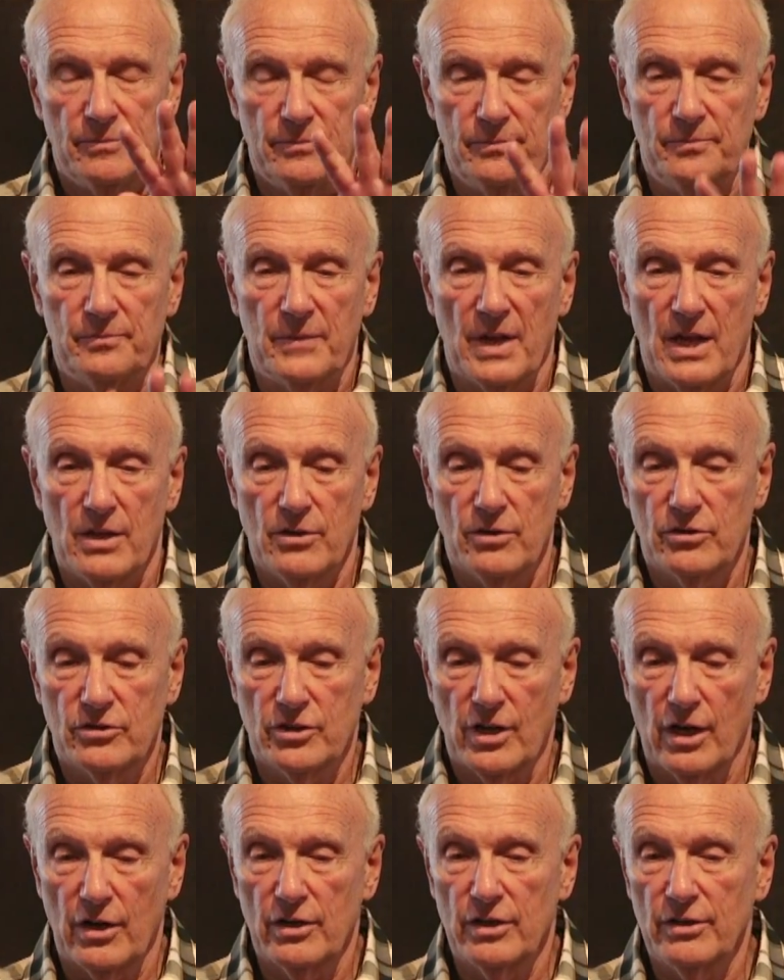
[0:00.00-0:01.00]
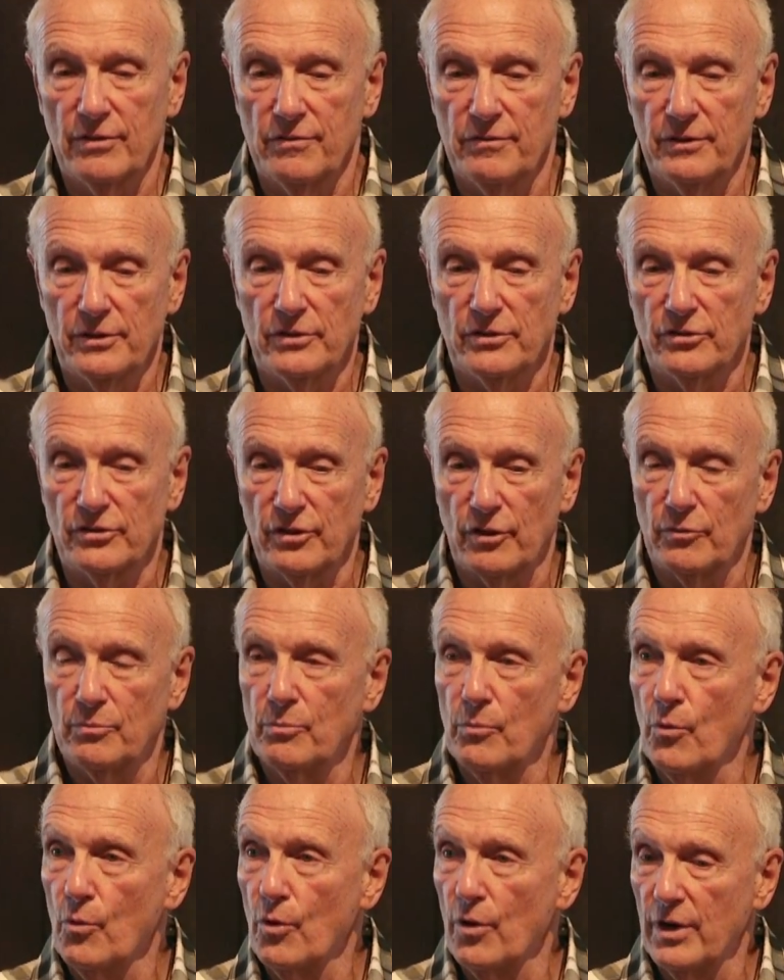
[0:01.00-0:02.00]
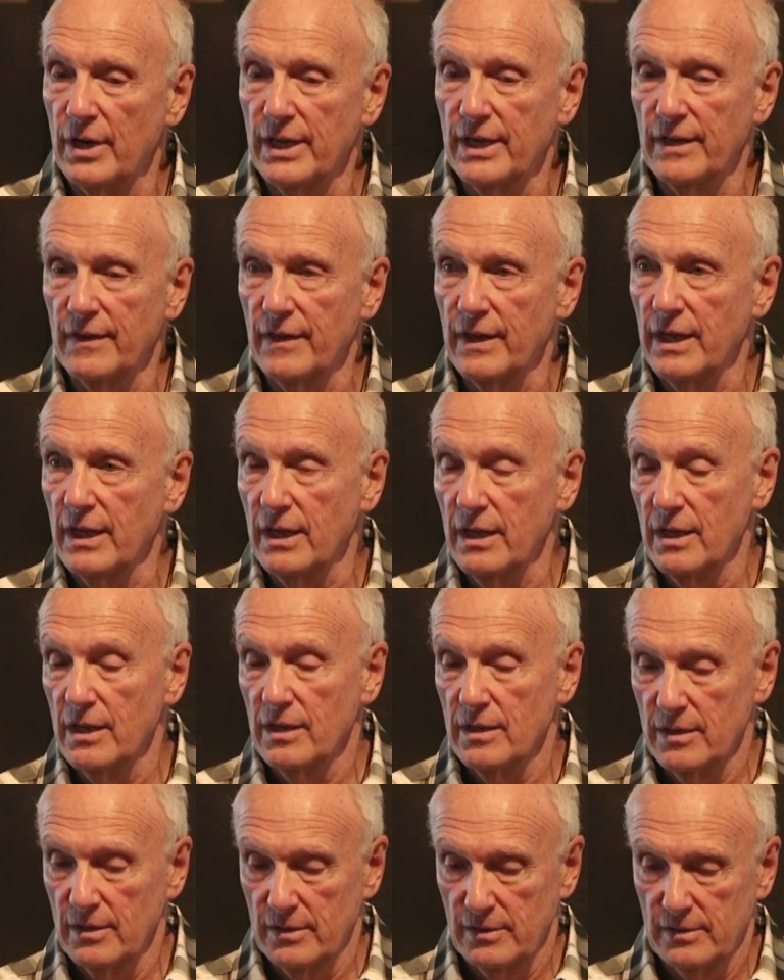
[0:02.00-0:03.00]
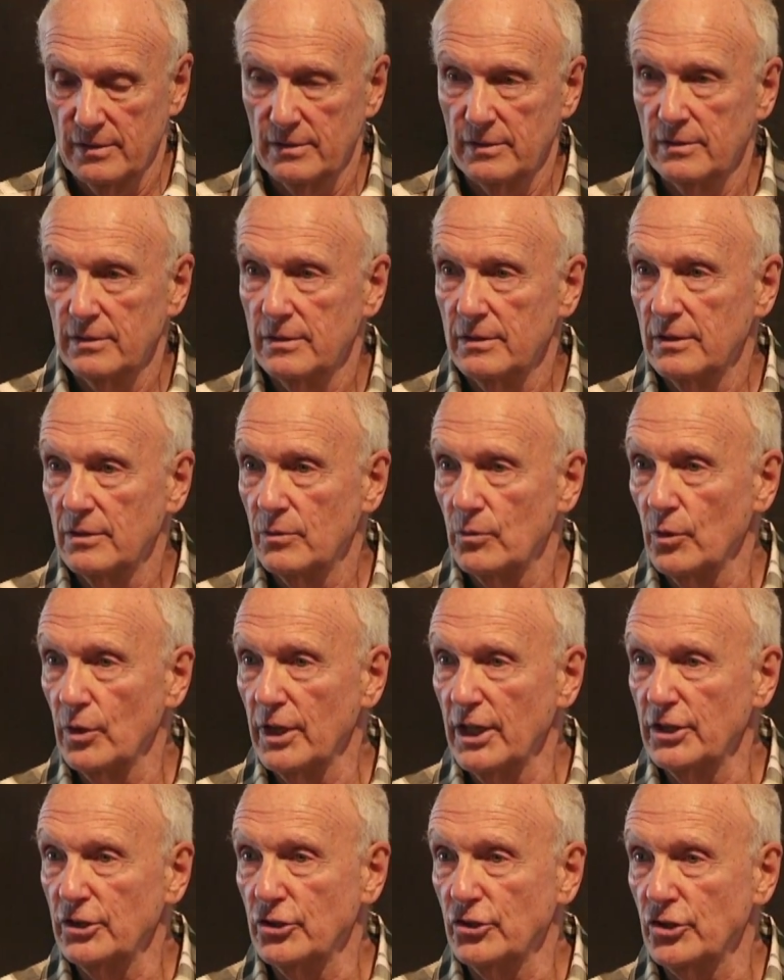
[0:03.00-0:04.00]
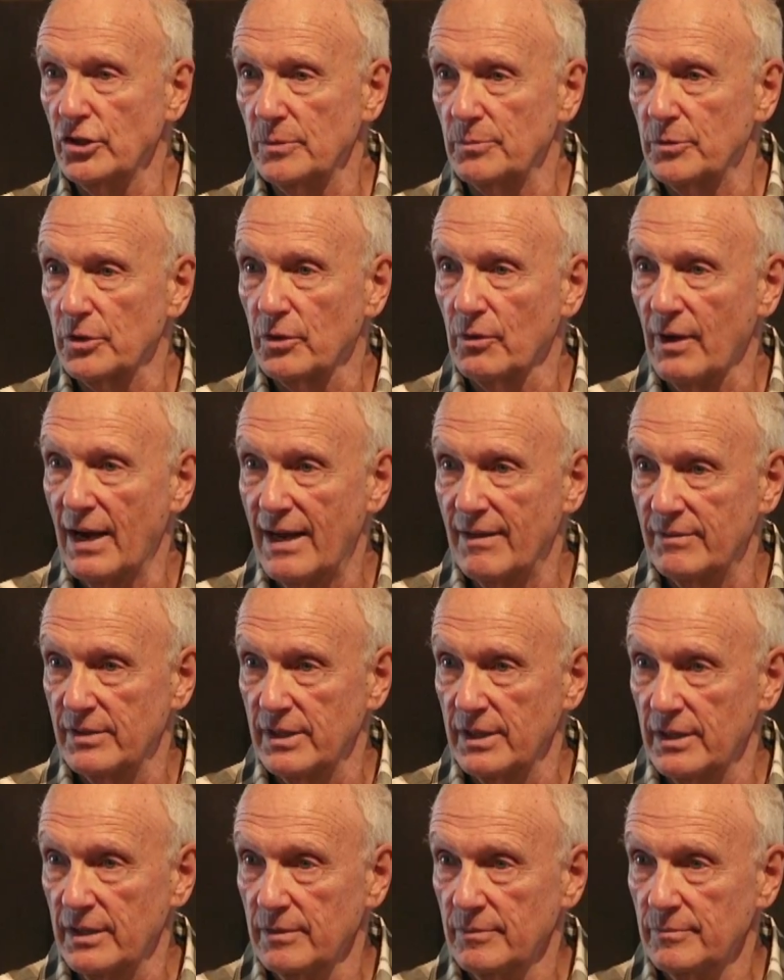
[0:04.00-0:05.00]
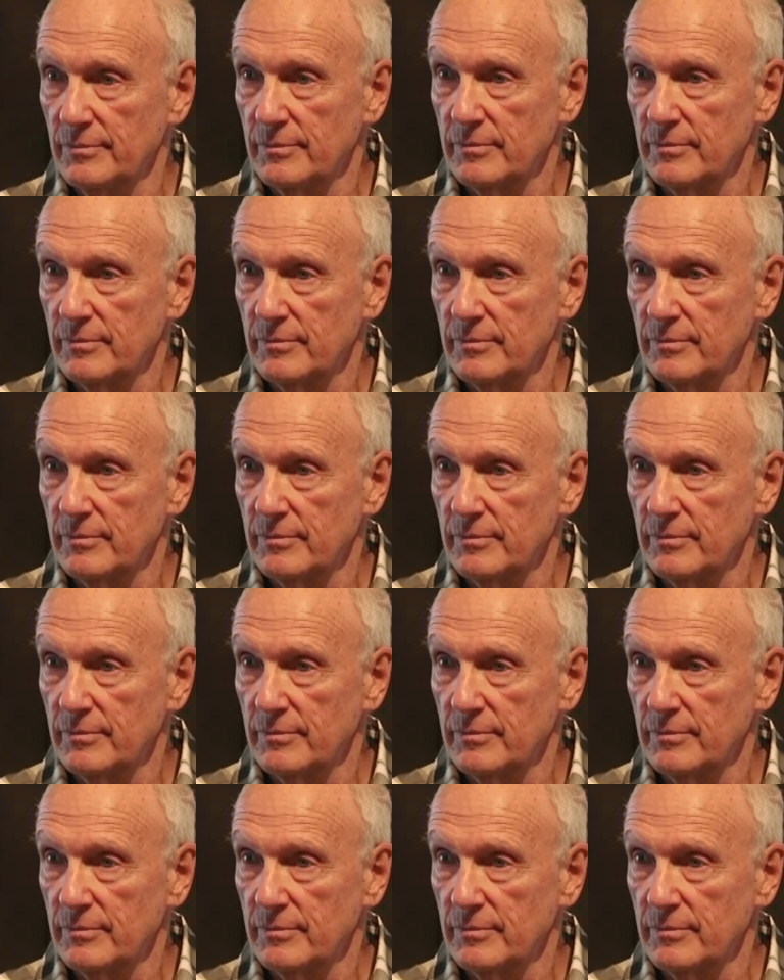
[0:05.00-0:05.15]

And you're starting to feel yourself more in the relationship to gravity.